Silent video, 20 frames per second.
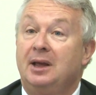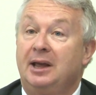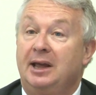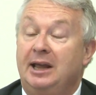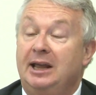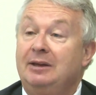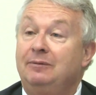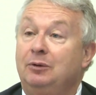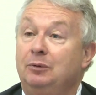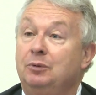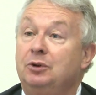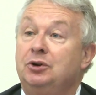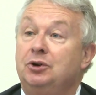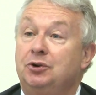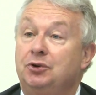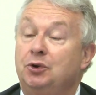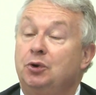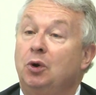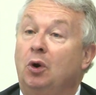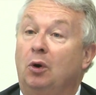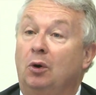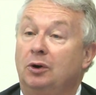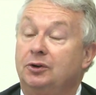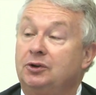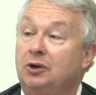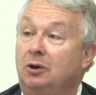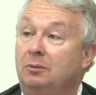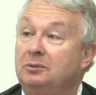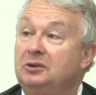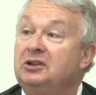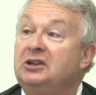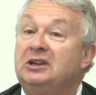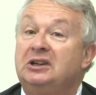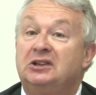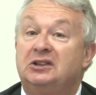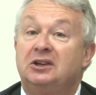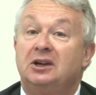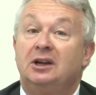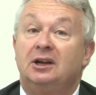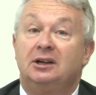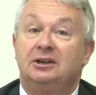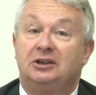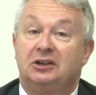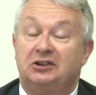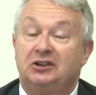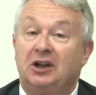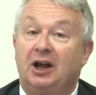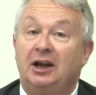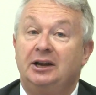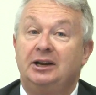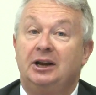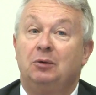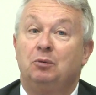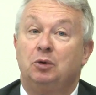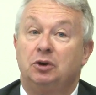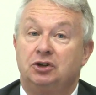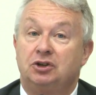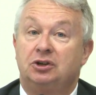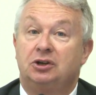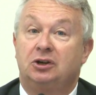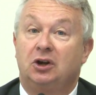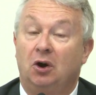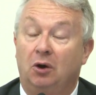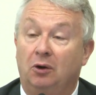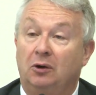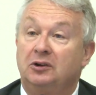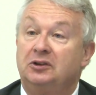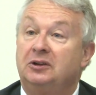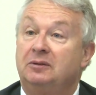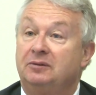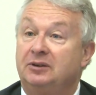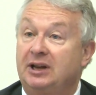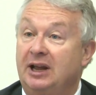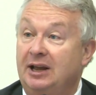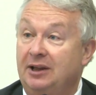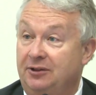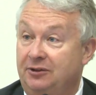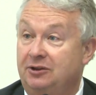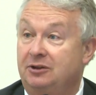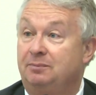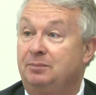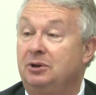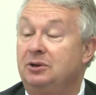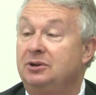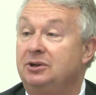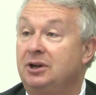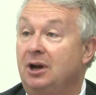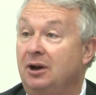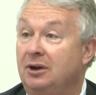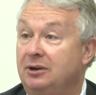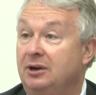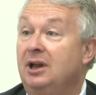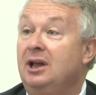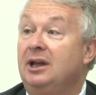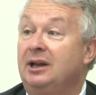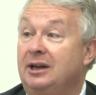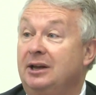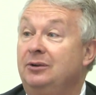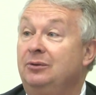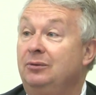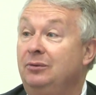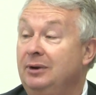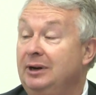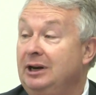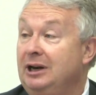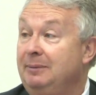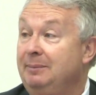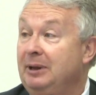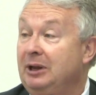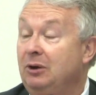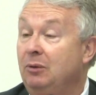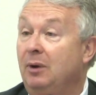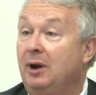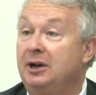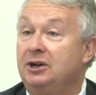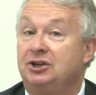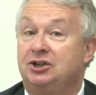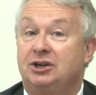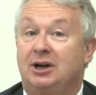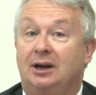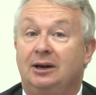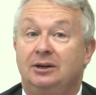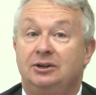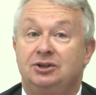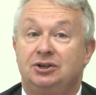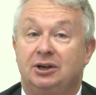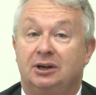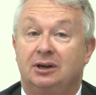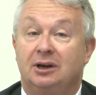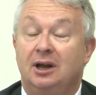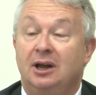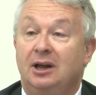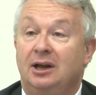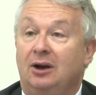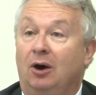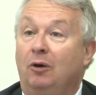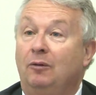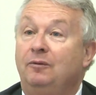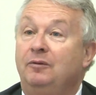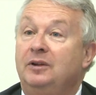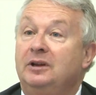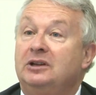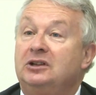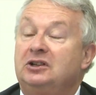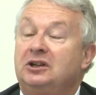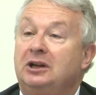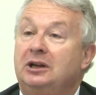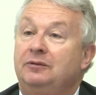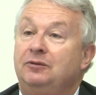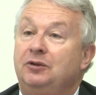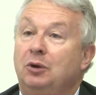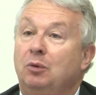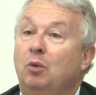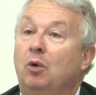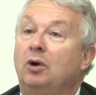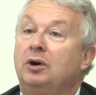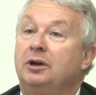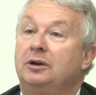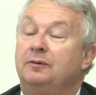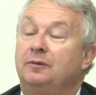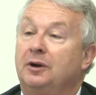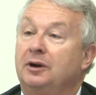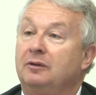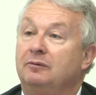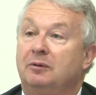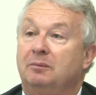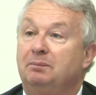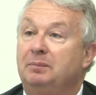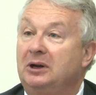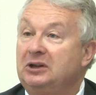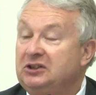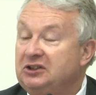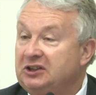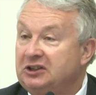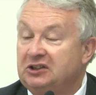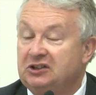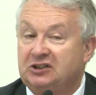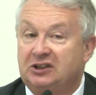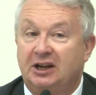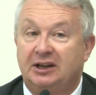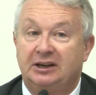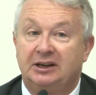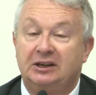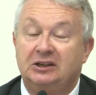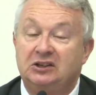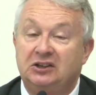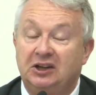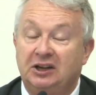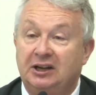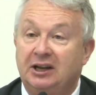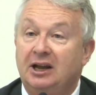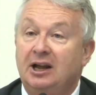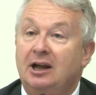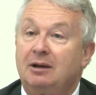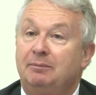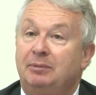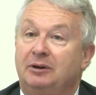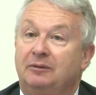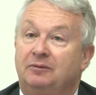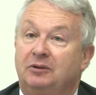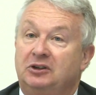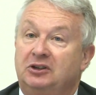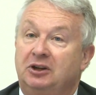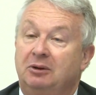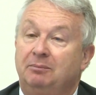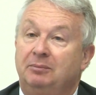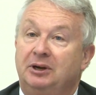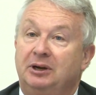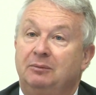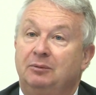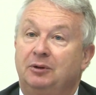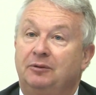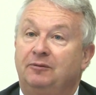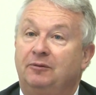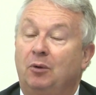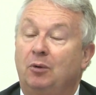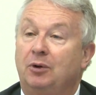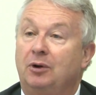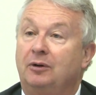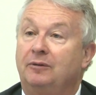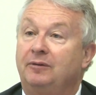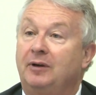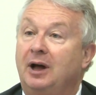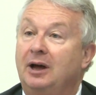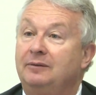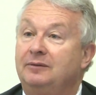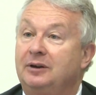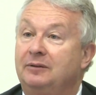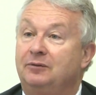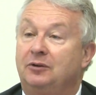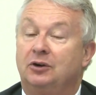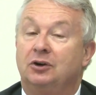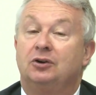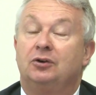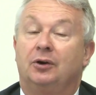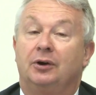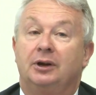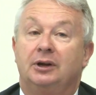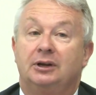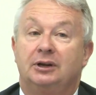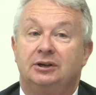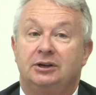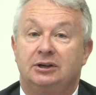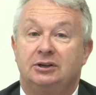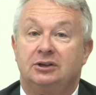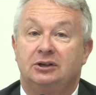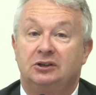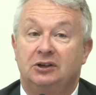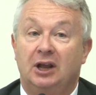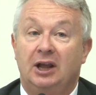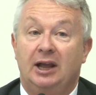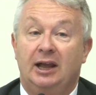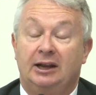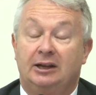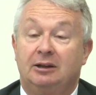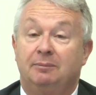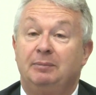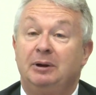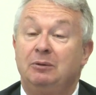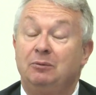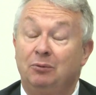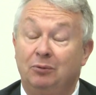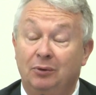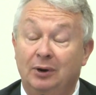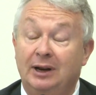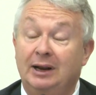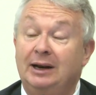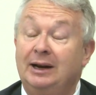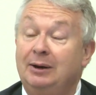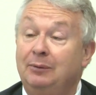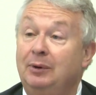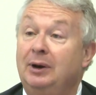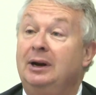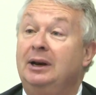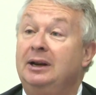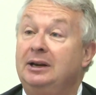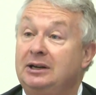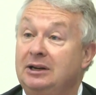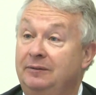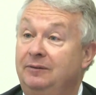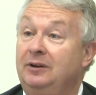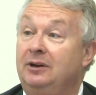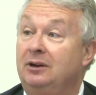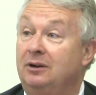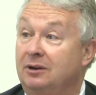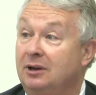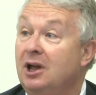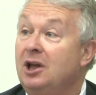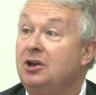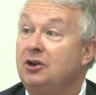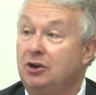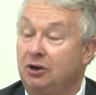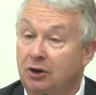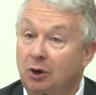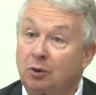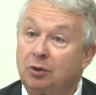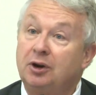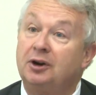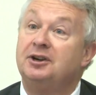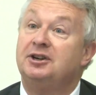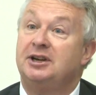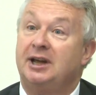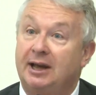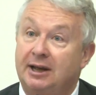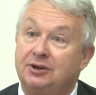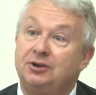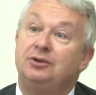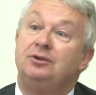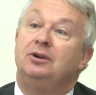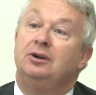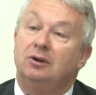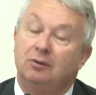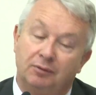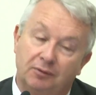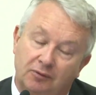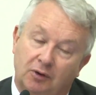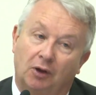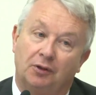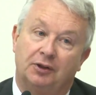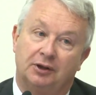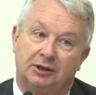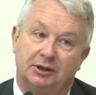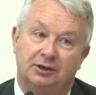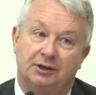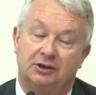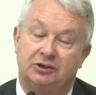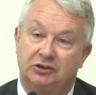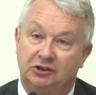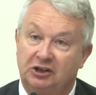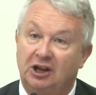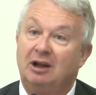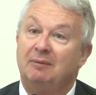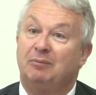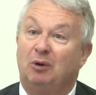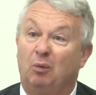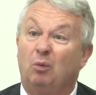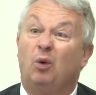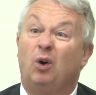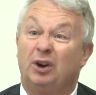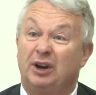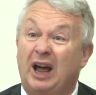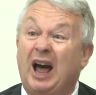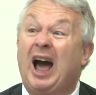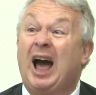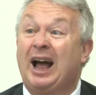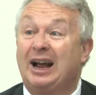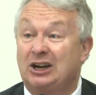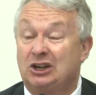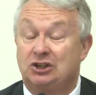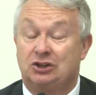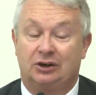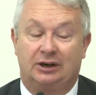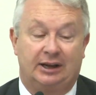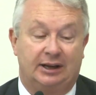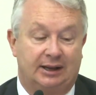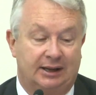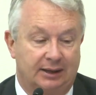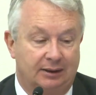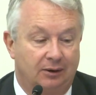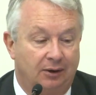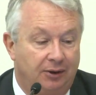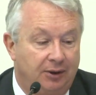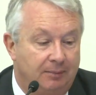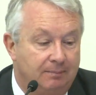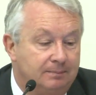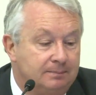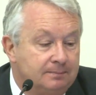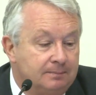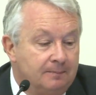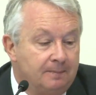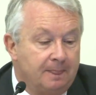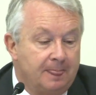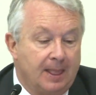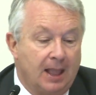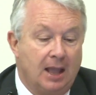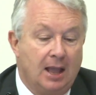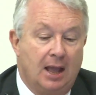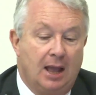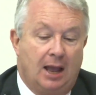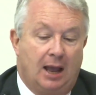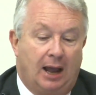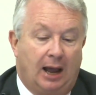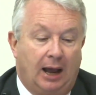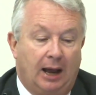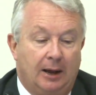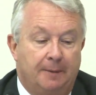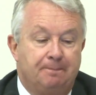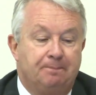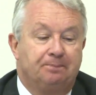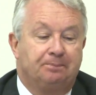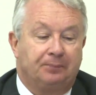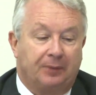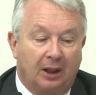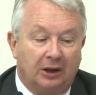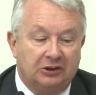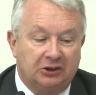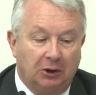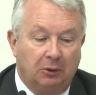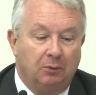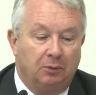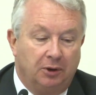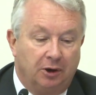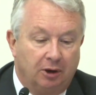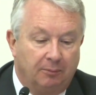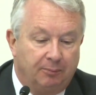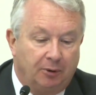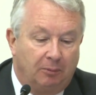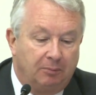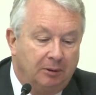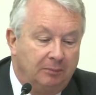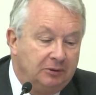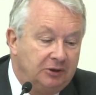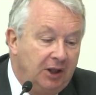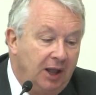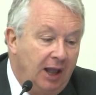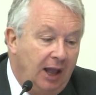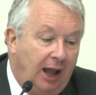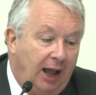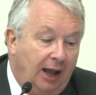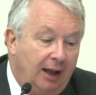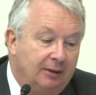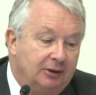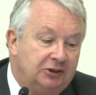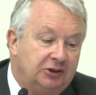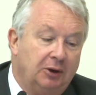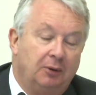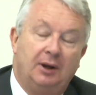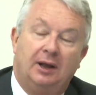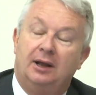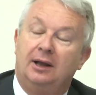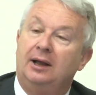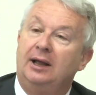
even when you do autopsies, deciding which cause of death to put down can really be quite challenging. Obviously, if you walk in front of a bus, it's dead easy, but for somebody with 4 or 5 different chronic conditions, it can be really, really difficult. You know they're dead, you know they've got the conditions, but what actually killed them? So there are problems. So